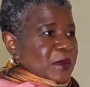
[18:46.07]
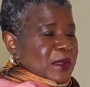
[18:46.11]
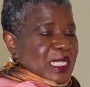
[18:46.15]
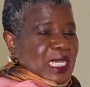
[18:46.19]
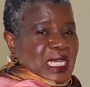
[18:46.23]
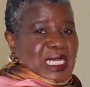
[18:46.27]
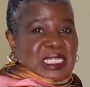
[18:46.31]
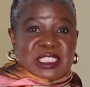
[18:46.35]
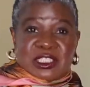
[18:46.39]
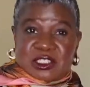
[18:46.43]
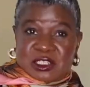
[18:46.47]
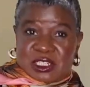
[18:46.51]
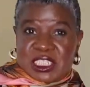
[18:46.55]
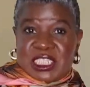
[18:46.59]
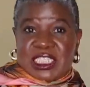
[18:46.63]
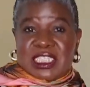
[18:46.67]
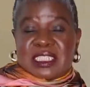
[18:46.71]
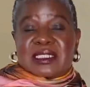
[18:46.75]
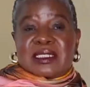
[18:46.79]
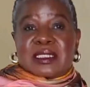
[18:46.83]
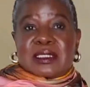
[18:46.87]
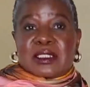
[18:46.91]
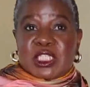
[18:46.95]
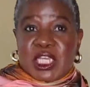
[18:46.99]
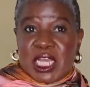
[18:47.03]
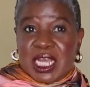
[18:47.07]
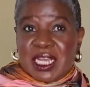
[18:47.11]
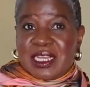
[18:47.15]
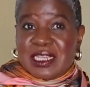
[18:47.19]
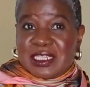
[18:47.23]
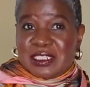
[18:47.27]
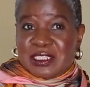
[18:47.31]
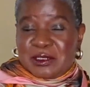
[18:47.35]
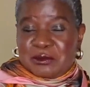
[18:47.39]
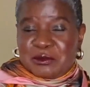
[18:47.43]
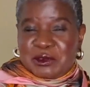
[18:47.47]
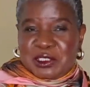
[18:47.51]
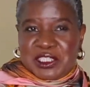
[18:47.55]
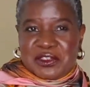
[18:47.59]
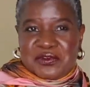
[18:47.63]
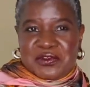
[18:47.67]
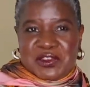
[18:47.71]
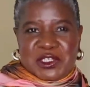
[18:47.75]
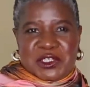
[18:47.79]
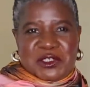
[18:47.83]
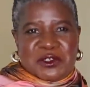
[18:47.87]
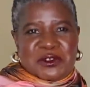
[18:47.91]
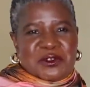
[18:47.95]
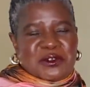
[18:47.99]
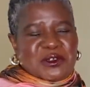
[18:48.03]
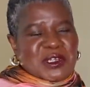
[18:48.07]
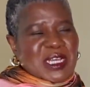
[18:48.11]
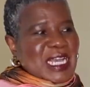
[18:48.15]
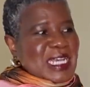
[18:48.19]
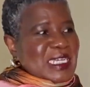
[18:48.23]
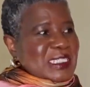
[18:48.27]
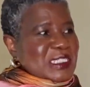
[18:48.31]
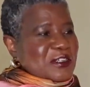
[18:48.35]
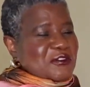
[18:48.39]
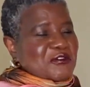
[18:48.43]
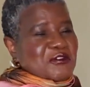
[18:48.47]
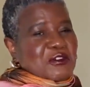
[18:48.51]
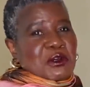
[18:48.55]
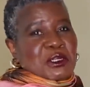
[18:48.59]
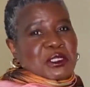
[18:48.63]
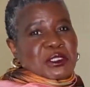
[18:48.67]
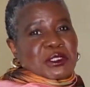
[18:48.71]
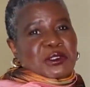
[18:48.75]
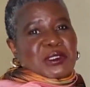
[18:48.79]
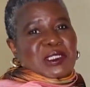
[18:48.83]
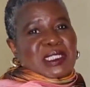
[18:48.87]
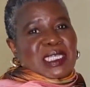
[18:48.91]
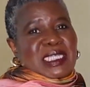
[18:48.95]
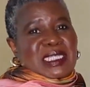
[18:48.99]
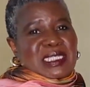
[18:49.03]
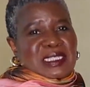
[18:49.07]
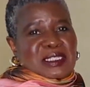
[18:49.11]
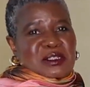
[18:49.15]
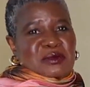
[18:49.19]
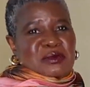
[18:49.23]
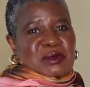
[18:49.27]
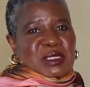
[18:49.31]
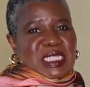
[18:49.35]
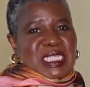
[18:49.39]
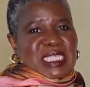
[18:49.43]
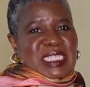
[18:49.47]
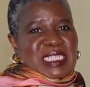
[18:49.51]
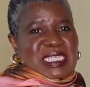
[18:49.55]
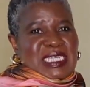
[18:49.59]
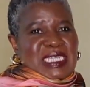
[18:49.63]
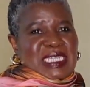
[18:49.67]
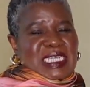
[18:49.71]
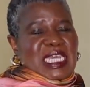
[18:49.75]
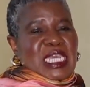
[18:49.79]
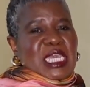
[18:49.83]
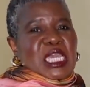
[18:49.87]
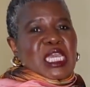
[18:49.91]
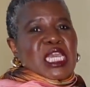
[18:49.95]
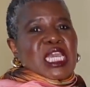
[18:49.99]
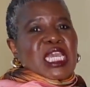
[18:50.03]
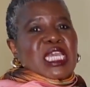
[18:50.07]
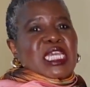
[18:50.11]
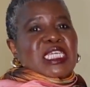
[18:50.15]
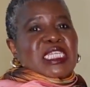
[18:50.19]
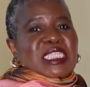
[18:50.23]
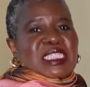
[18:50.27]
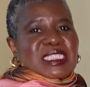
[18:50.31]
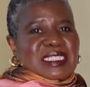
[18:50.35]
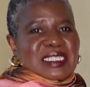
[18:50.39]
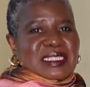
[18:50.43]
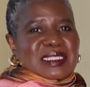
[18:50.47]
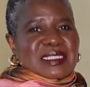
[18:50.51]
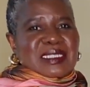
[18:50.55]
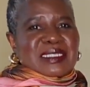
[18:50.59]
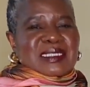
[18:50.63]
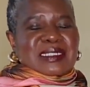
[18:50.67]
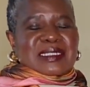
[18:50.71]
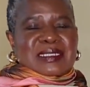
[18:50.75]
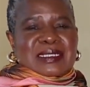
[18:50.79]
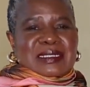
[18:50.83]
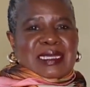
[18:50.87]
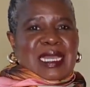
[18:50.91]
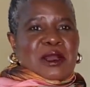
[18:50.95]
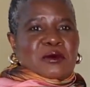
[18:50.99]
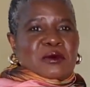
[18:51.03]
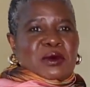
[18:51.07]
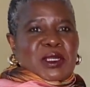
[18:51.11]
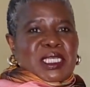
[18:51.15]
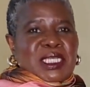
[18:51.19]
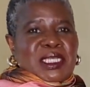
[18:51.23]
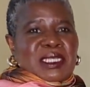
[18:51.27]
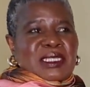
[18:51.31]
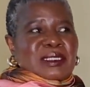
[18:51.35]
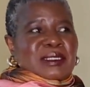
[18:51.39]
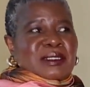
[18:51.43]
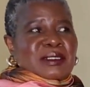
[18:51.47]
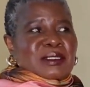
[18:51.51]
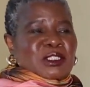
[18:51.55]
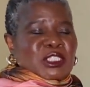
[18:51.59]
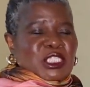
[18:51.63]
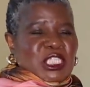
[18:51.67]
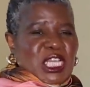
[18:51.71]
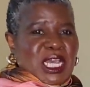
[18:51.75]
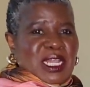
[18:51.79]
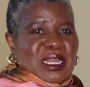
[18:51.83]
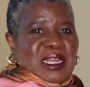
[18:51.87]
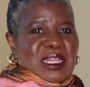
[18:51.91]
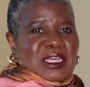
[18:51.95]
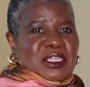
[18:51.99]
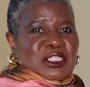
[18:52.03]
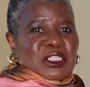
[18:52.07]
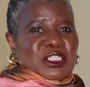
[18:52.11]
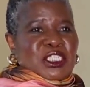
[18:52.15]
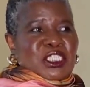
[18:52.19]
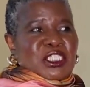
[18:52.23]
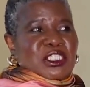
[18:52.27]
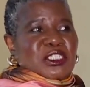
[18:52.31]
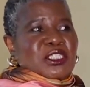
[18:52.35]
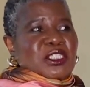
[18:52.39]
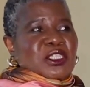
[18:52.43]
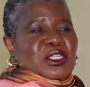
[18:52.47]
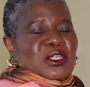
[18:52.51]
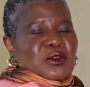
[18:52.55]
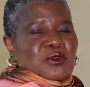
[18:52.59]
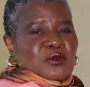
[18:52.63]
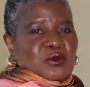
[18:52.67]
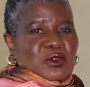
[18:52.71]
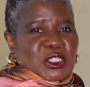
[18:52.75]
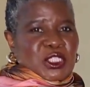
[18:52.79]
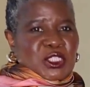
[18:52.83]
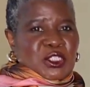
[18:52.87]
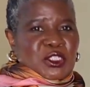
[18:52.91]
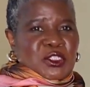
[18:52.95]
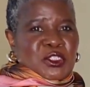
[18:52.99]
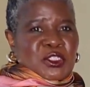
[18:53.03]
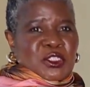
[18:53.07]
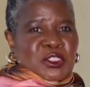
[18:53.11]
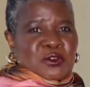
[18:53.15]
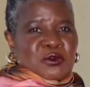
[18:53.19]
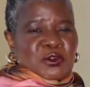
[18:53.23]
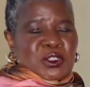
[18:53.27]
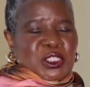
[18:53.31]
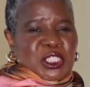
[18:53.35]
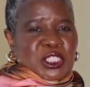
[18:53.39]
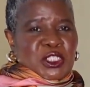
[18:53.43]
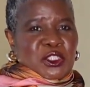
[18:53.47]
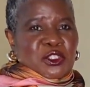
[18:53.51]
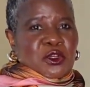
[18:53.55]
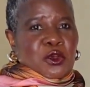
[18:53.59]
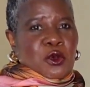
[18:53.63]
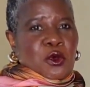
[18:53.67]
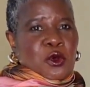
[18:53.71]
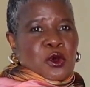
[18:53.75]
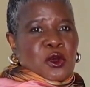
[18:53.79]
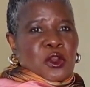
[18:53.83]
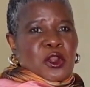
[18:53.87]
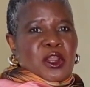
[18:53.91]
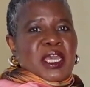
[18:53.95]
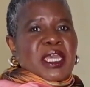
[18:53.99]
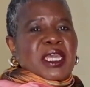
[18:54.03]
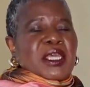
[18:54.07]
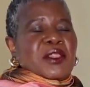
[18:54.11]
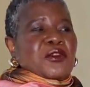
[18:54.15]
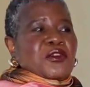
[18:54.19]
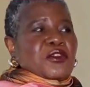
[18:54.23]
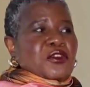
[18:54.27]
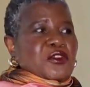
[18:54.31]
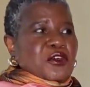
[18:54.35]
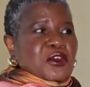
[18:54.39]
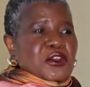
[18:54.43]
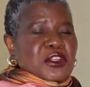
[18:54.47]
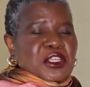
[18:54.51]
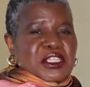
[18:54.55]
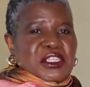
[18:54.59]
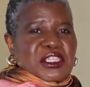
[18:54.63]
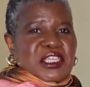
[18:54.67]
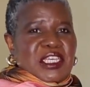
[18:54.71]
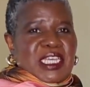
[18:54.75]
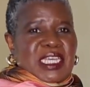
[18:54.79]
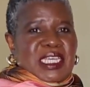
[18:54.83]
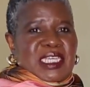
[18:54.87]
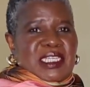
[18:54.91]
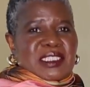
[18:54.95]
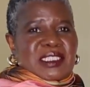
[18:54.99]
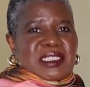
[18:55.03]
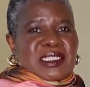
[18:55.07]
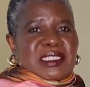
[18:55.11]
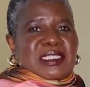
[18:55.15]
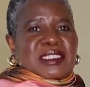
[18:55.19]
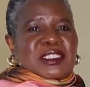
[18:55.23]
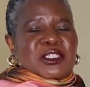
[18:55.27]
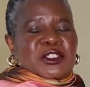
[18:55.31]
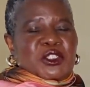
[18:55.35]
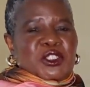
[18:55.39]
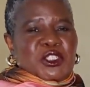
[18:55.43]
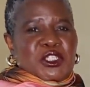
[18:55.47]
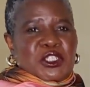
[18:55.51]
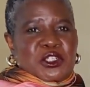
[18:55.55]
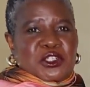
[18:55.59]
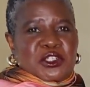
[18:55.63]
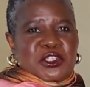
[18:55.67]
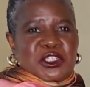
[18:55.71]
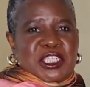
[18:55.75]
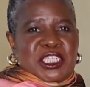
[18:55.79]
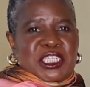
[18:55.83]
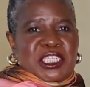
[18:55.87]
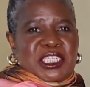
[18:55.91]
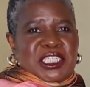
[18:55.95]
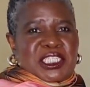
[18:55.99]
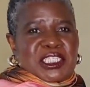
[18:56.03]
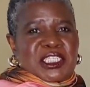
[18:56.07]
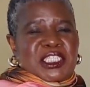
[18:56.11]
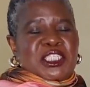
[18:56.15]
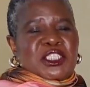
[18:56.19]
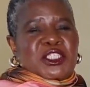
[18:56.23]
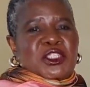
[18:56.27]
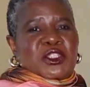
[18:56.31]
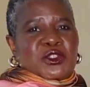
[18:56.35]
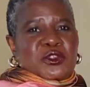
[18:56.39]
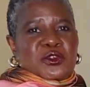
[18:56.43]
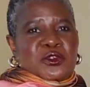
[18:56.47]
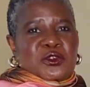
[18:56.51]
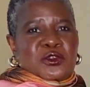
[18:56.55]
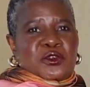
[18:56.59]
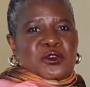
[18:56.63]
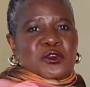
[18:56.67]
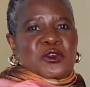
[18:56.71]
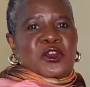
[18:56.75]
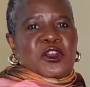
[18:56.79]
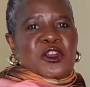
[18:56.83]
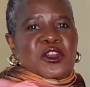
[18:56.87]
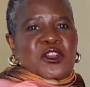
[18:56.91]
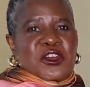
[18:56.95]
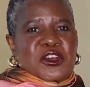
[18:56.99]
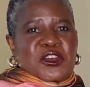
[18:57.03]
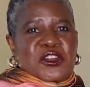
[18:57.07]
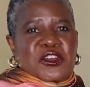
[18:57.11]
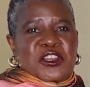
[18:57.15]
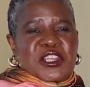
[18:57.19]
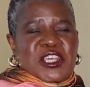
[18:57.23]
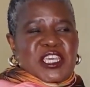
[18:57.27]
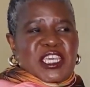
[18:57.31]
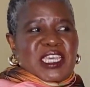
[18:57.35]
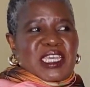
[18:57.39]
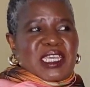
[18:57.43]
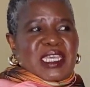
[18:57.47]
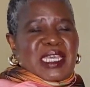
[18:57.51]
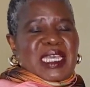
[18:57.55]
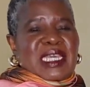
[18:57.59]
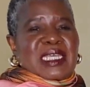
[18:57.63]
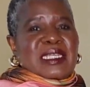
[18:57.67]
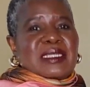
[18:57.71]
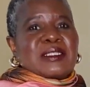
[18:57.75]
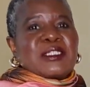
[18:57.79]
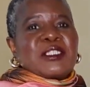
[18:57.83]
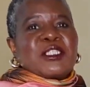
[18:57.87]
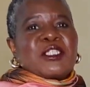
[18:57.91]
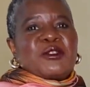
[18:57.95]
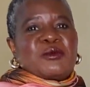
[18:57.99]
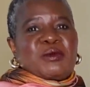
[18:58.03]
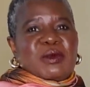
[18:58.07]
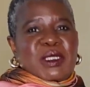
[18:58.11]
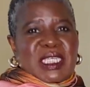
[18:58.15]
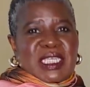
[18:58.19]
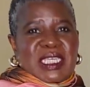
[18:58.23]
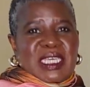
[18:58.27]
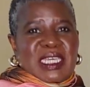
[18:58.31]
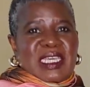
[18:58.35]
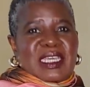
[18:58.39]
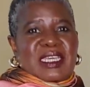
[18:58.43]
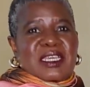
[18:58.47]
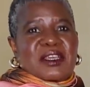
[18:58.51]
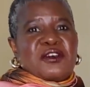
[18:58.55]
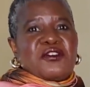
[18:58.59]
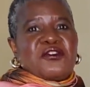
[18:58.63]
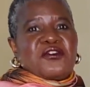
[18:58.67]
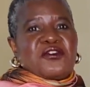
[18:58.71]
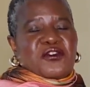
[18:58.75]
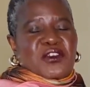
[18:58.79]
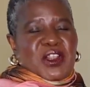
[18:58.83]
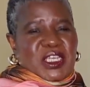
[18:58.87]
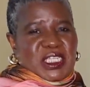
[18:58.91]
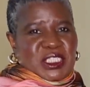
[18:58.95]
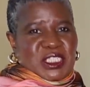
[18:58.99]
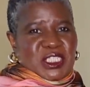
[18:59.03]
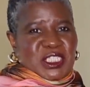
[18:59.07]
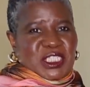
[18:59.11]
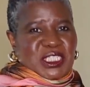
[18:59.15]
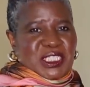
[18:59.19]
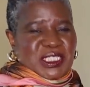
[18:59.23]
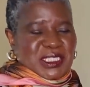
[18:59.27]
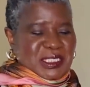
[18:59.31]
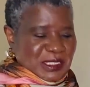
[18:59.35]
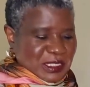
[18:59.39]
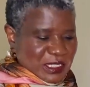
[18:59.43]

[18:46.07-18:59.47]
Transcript: actually, it's a challenge I'm giving you guys. I forgot to say it in the beginning. This is our challenge, which is called 30 days journey to learning and speaking French.